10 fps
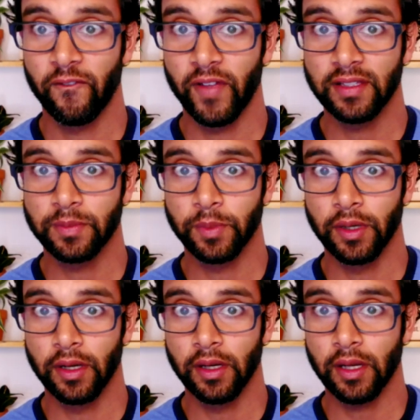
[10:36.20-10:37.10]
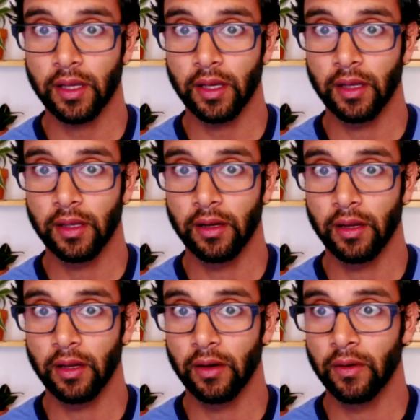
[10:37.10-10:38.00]
Facebook. Here we
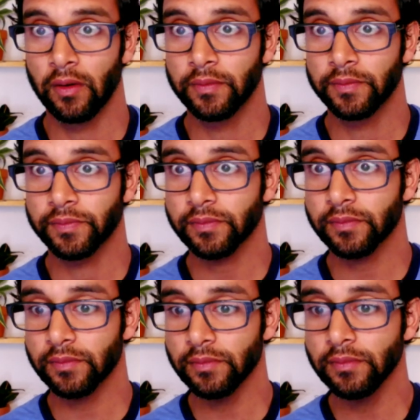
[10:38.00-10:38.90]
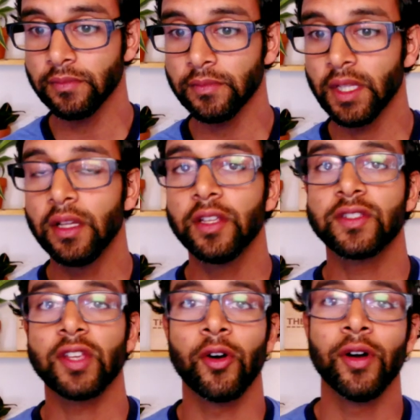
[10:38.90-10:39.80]
go.
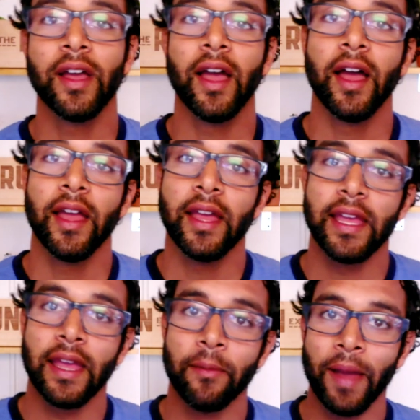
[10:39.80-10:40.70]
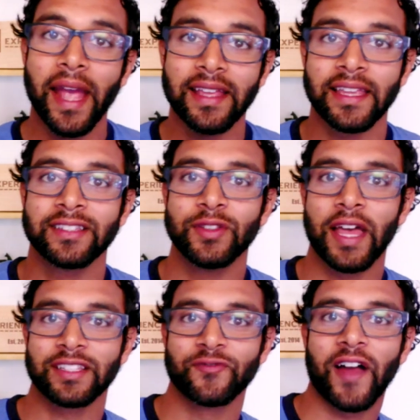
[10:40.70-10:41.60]
So back in like
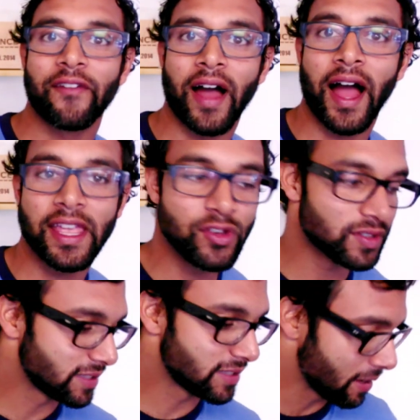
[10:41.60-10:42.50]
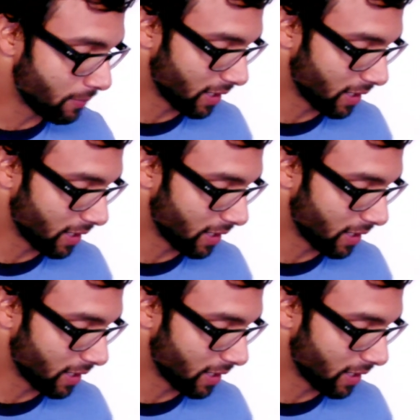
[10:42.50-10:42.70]
2005, I used to take